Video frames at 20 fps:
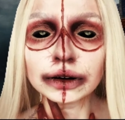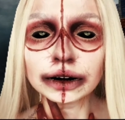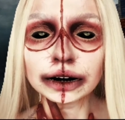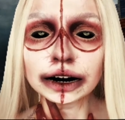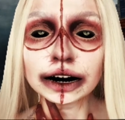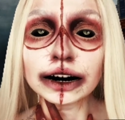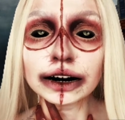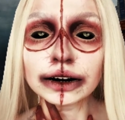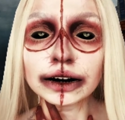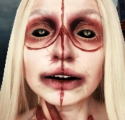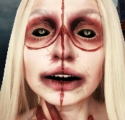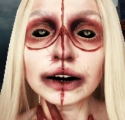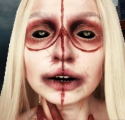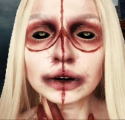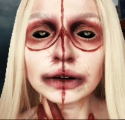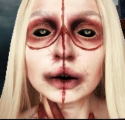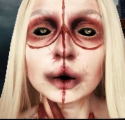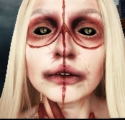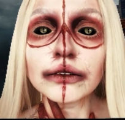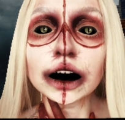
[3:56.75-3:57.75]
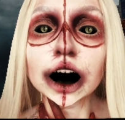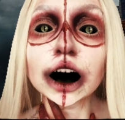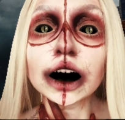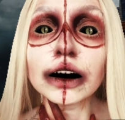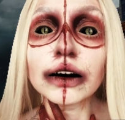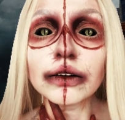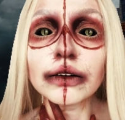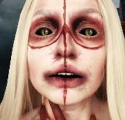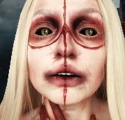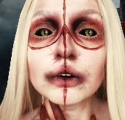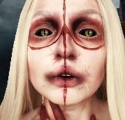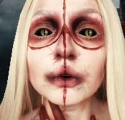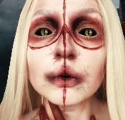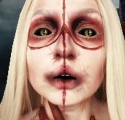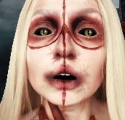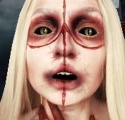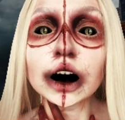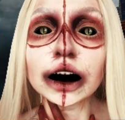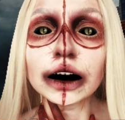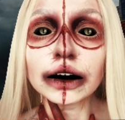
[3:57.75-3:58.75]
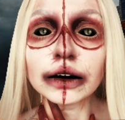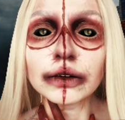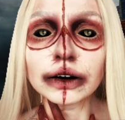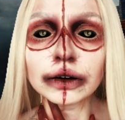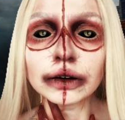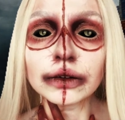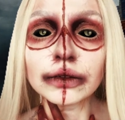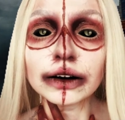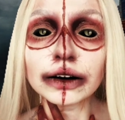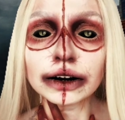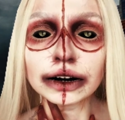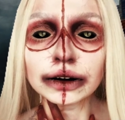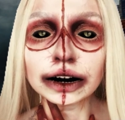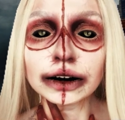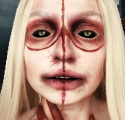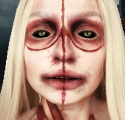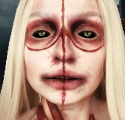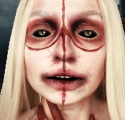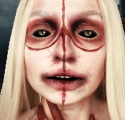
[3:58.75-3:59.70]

She'd laugh too loud and too long at anything and